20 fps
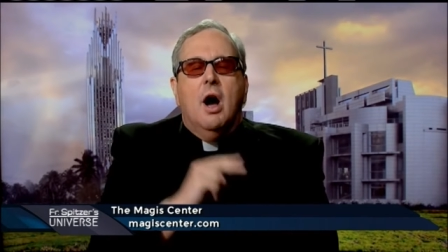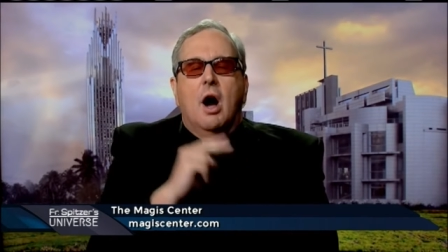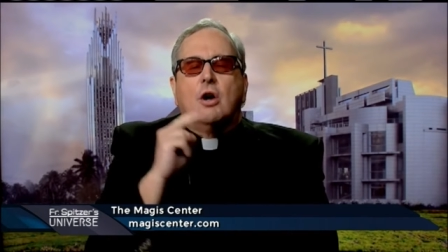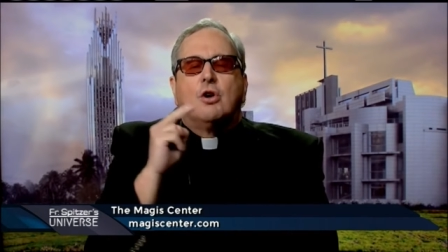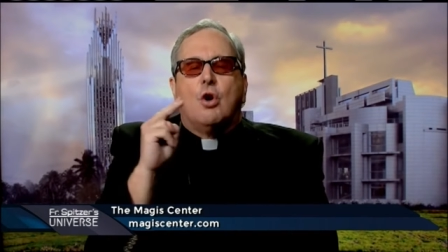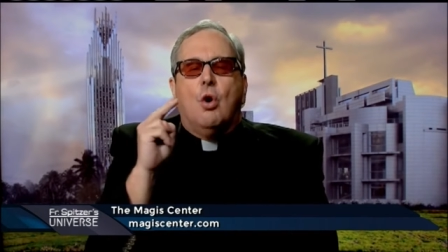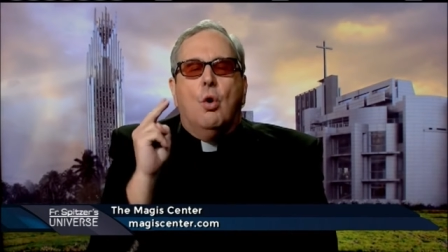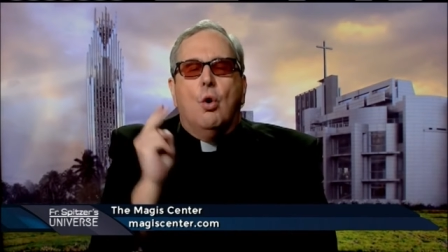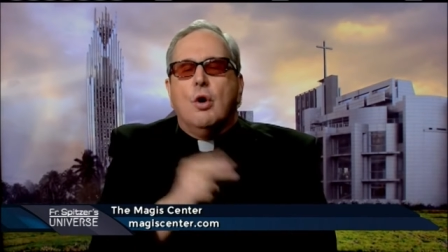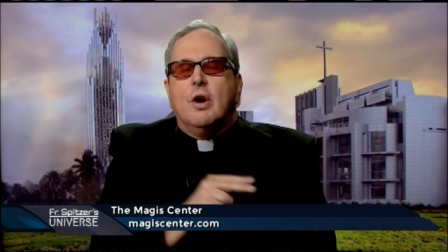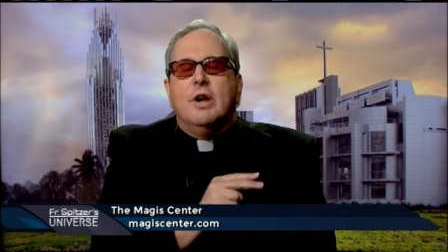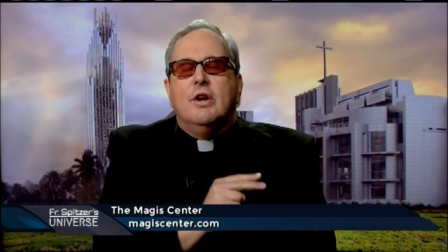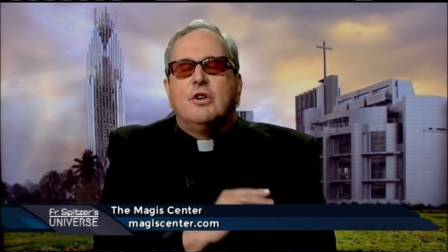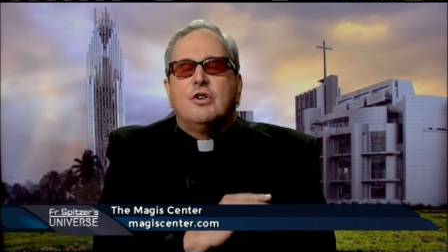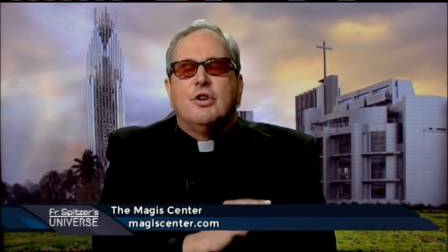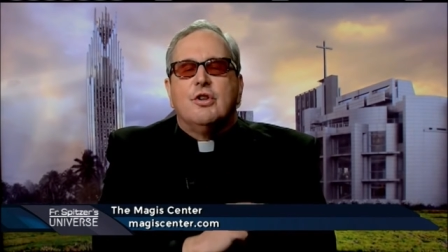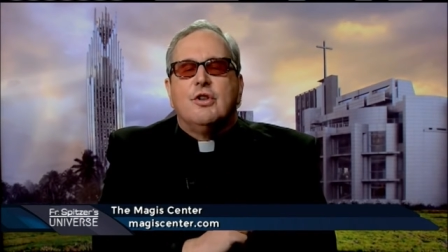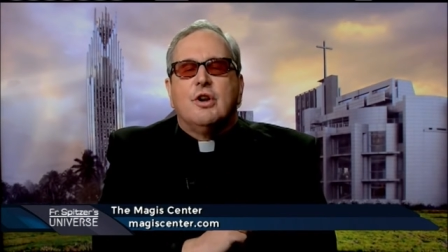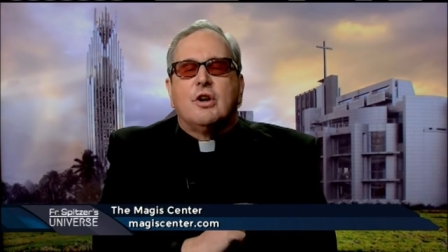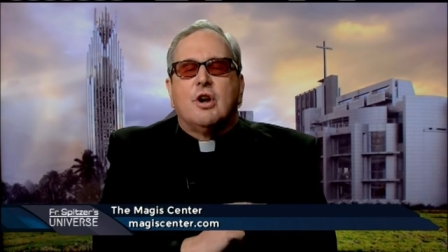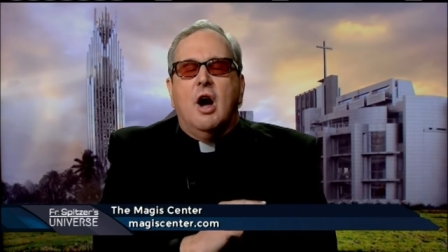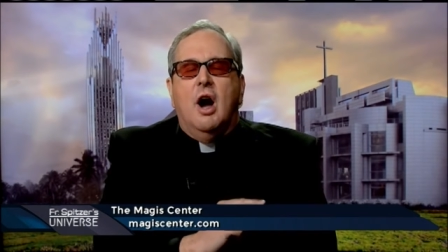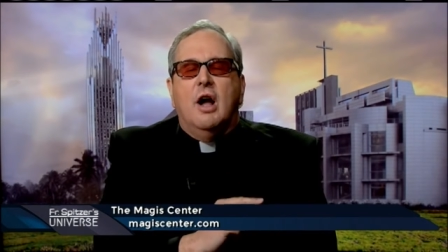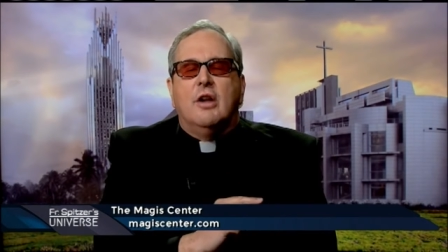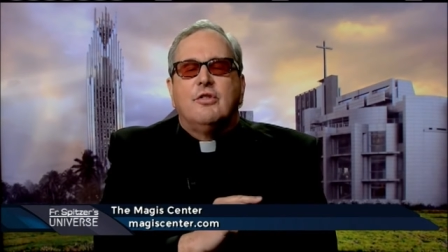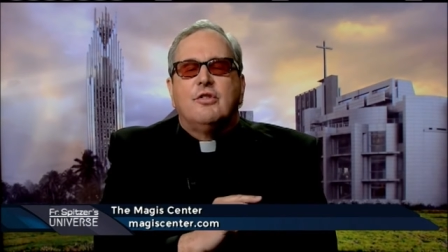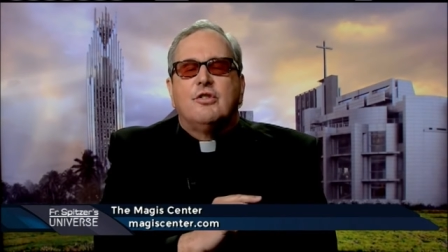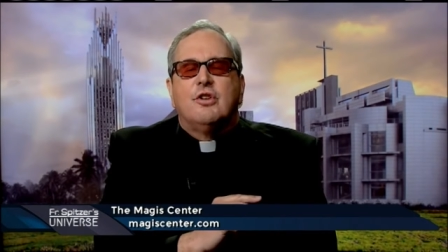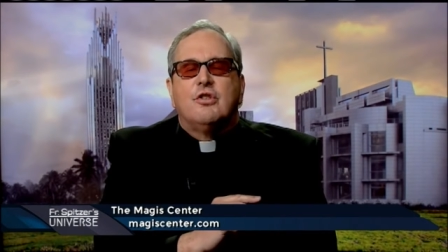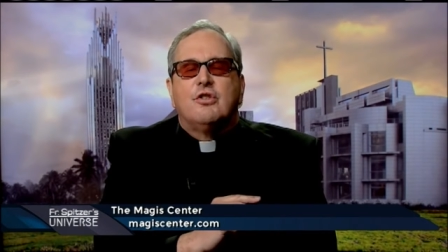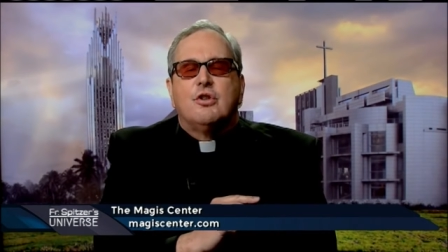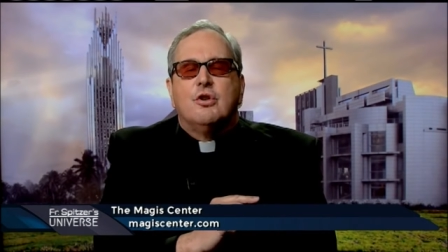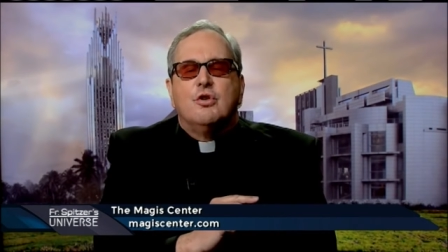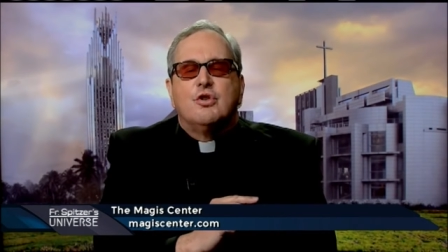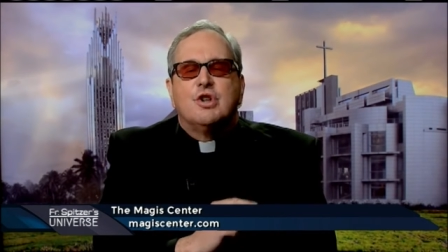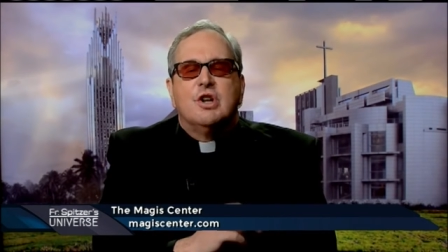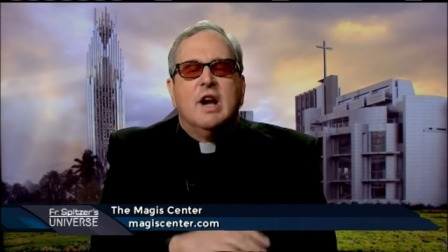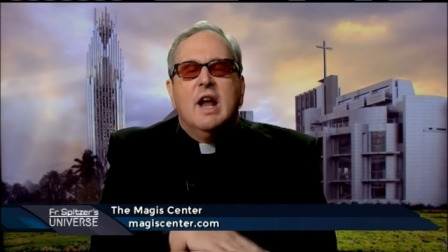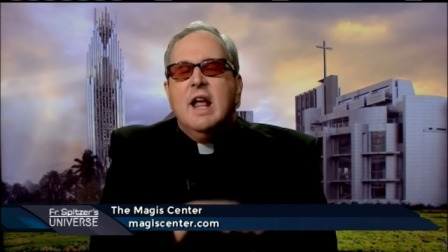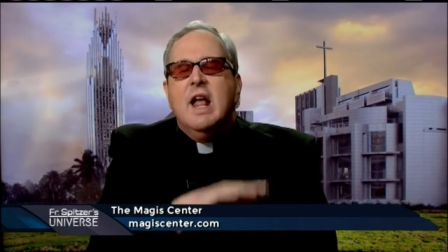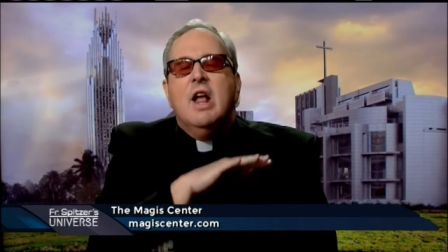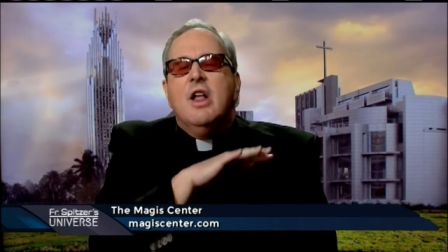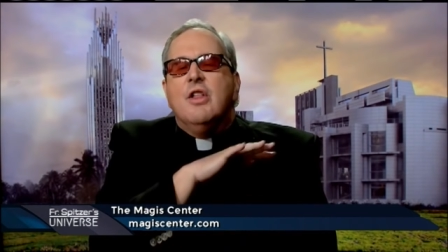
according to the Constitution.